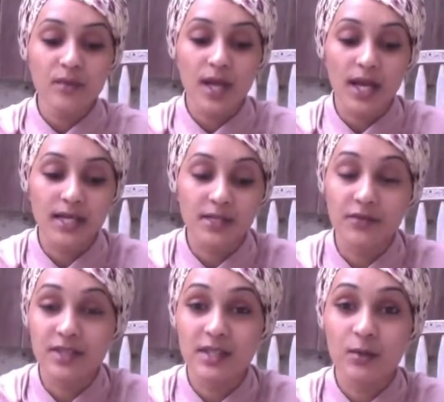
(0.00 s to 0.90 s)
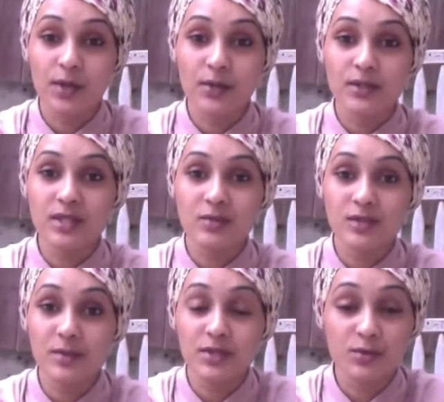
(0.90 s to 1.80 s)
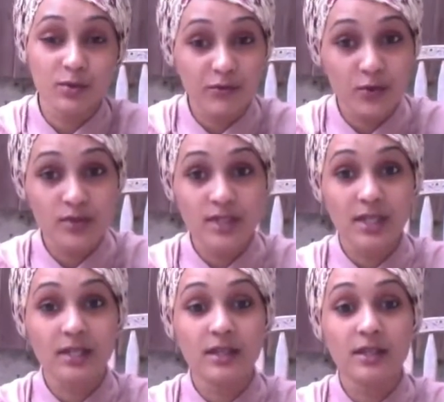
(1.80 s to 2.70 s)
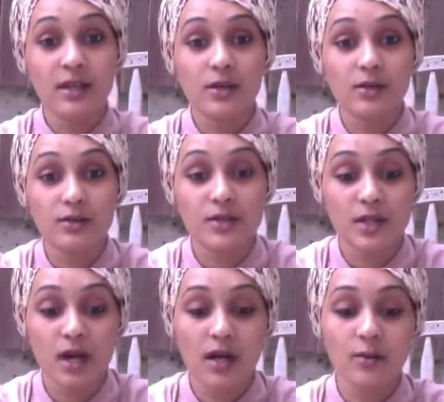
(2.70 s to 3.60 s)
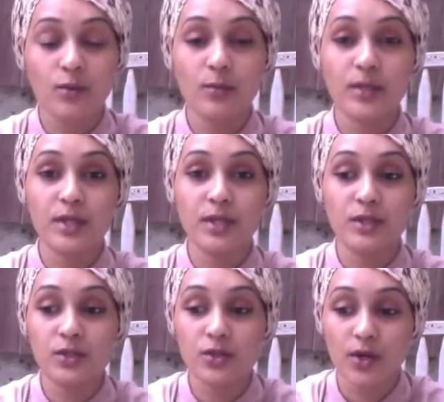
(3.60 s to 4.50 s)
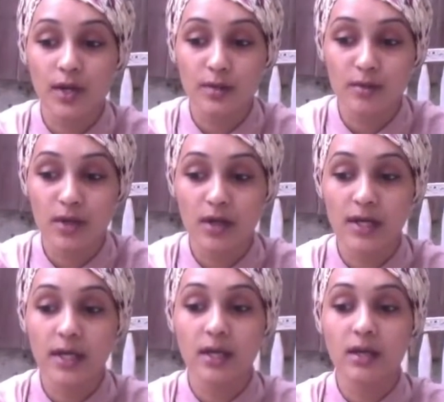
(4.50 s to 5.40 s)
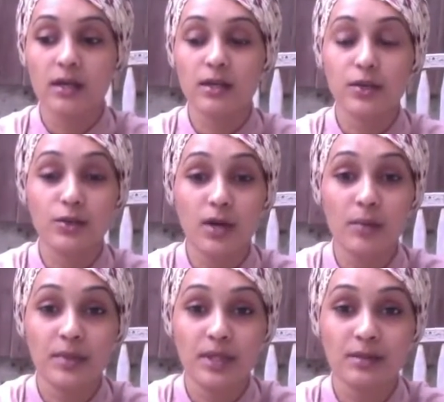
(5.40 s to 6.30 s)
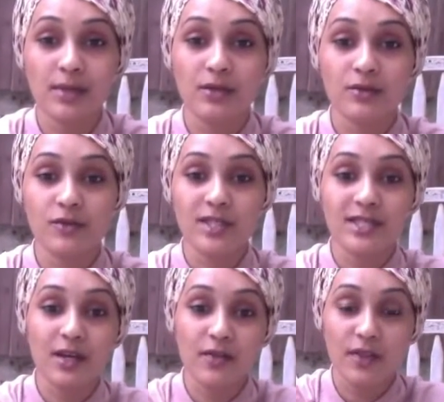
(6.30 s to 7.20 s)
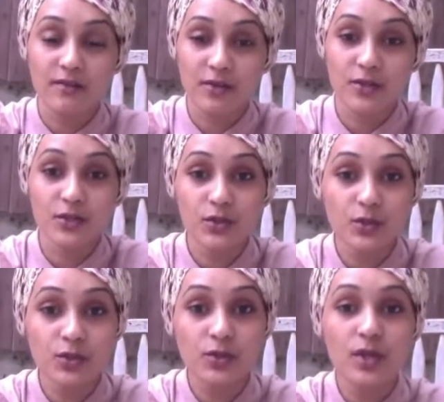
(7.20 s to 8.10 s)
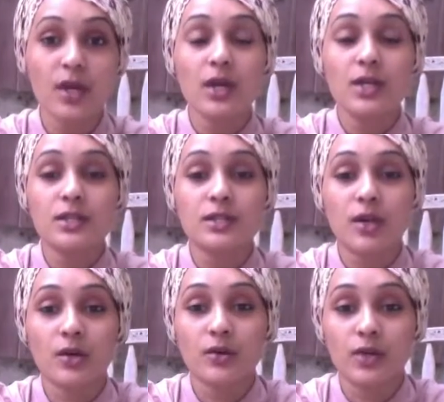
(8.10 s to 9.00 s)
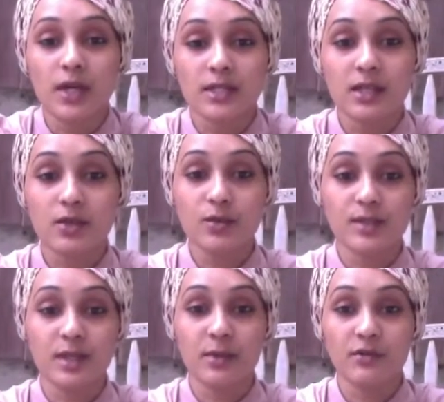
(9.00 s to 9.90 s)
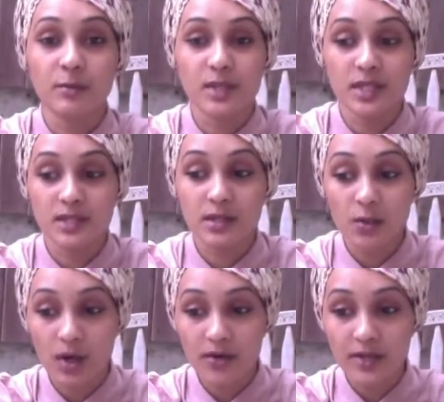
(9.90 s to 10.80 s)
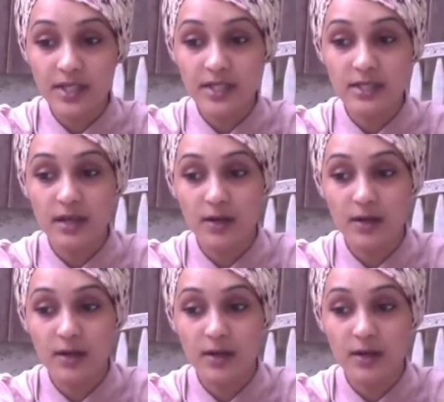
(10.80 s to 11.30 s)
And if there's anyone else that wants me to do reviews and anything else, I will be jotting my new company email address down there very soon, so you guys can contact me for business inquiries.